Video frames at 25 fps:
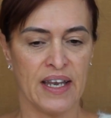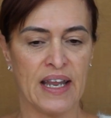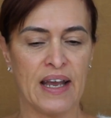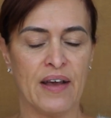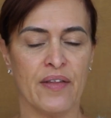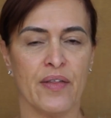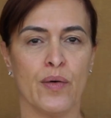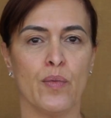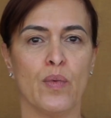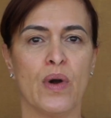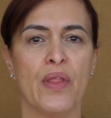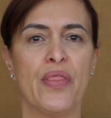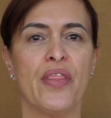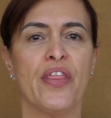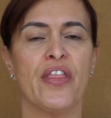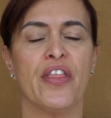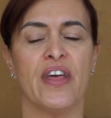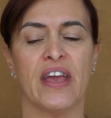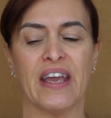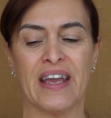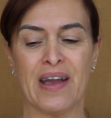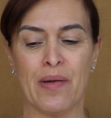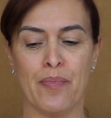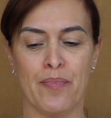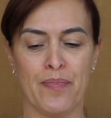now the one
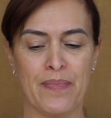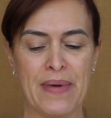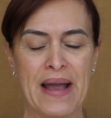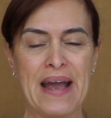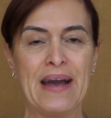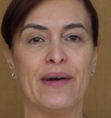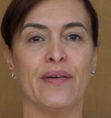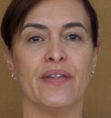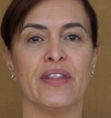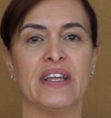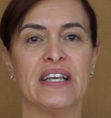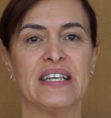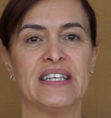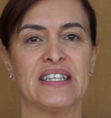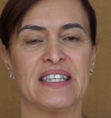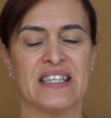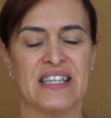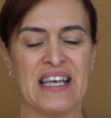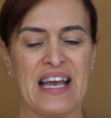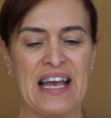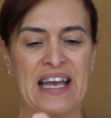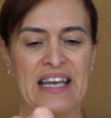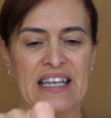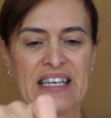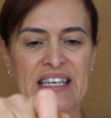thing about this
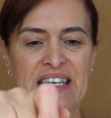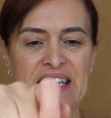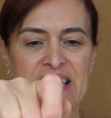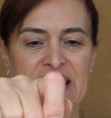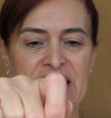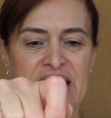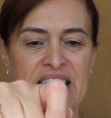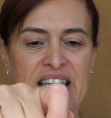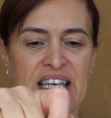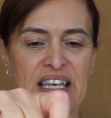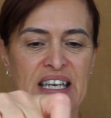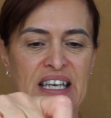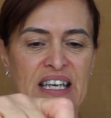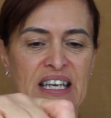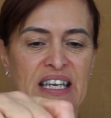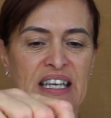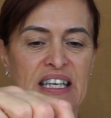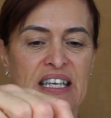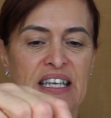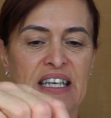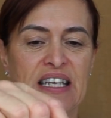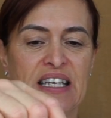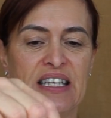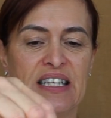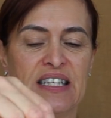that
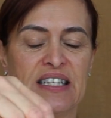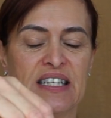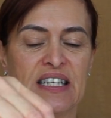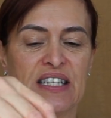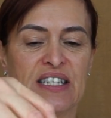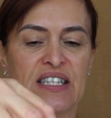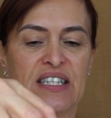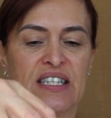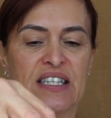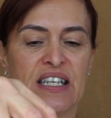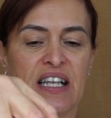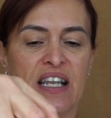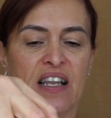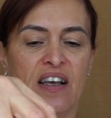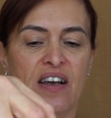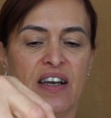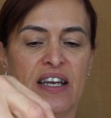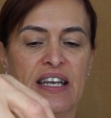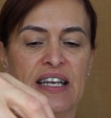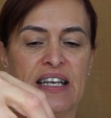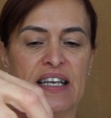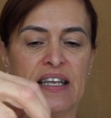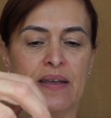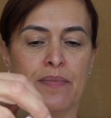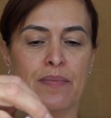is
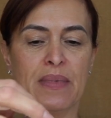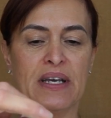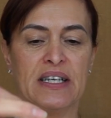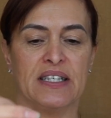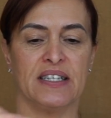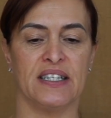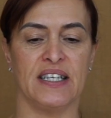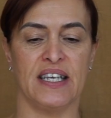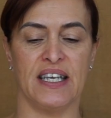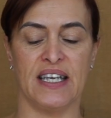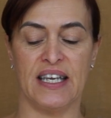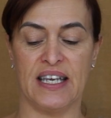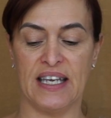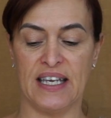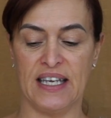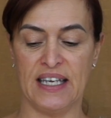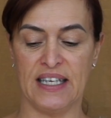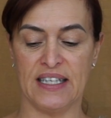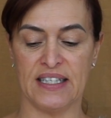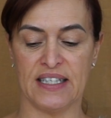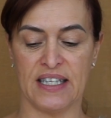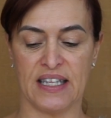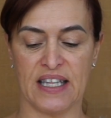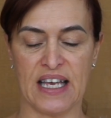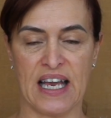slightly messy
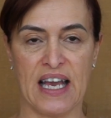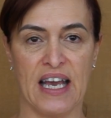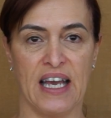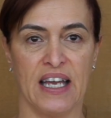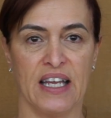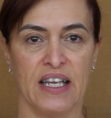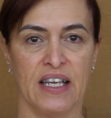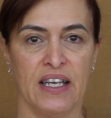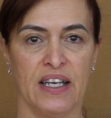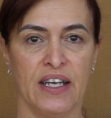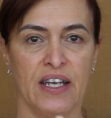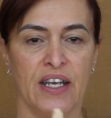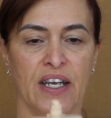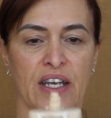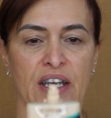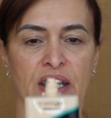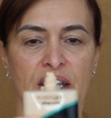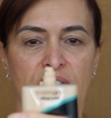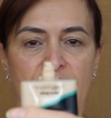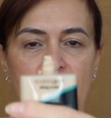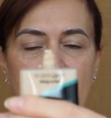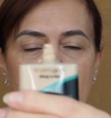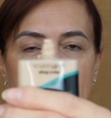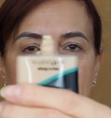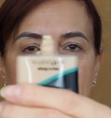is that you